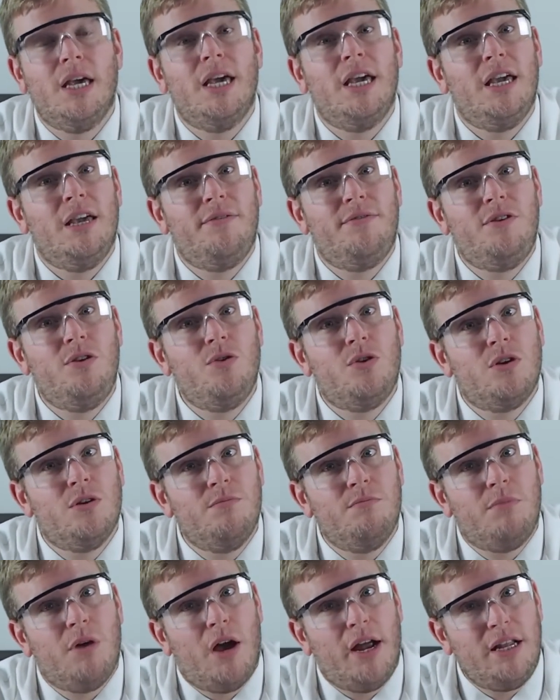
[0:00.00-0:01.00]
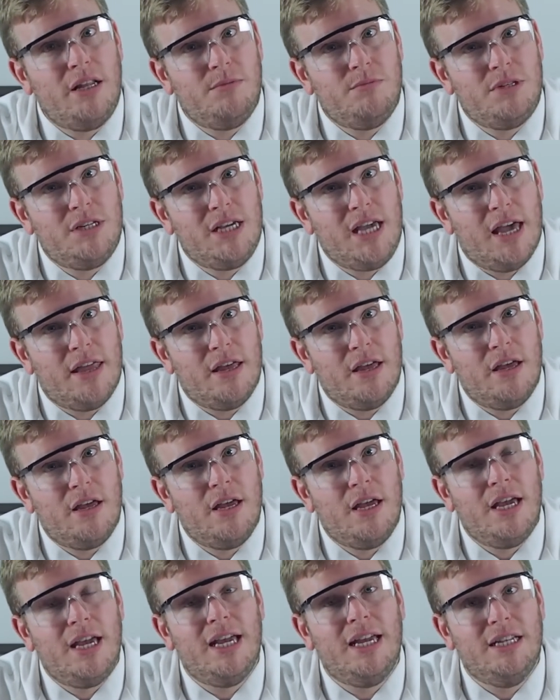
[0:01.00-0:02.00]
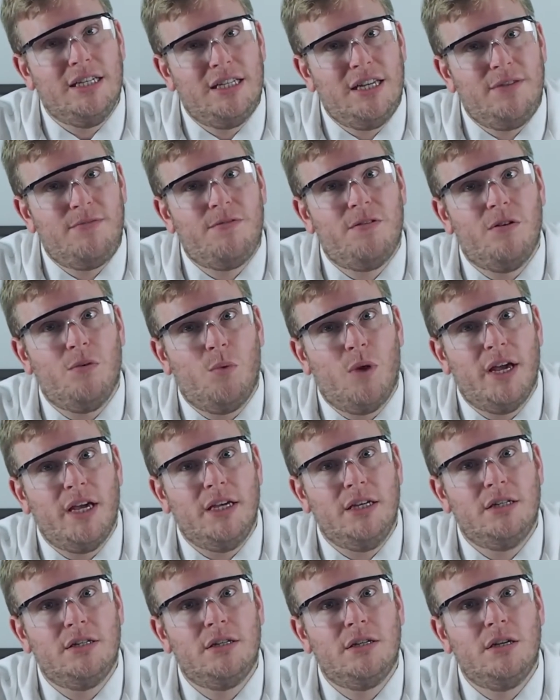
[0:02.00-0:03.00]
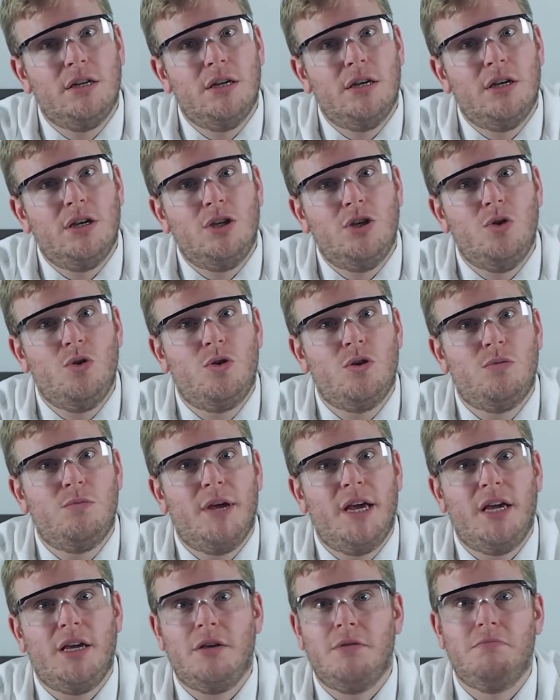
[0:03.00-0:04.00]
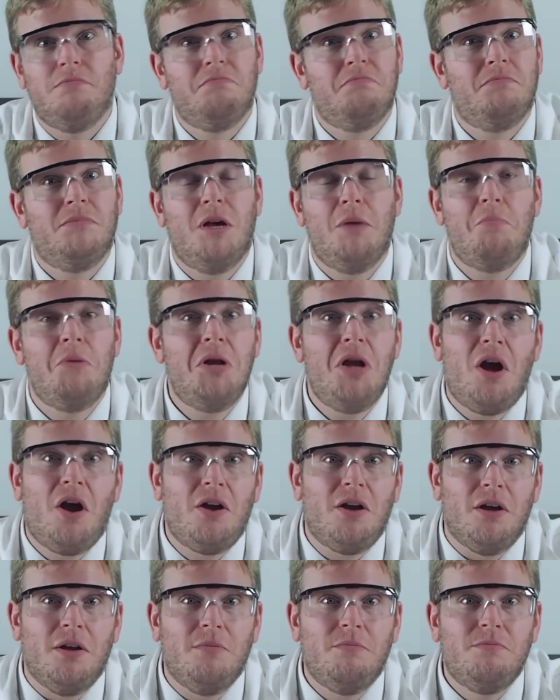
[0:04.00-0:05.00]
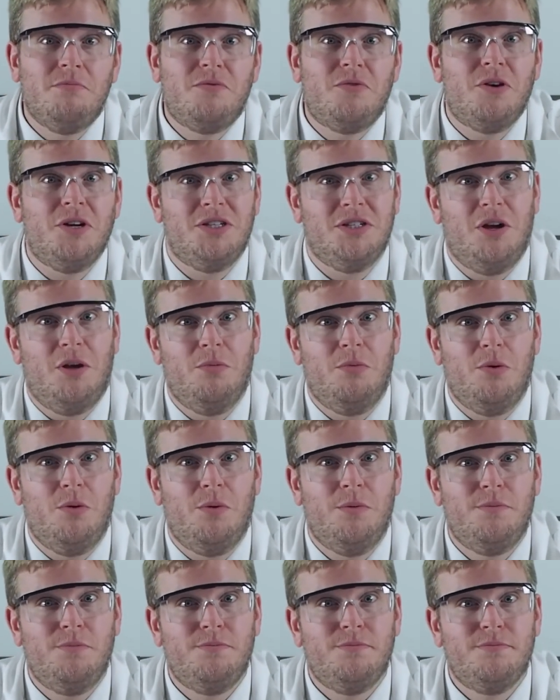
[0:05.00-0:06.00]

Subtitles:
If you combine them together in different ways, you could make a banana, for example.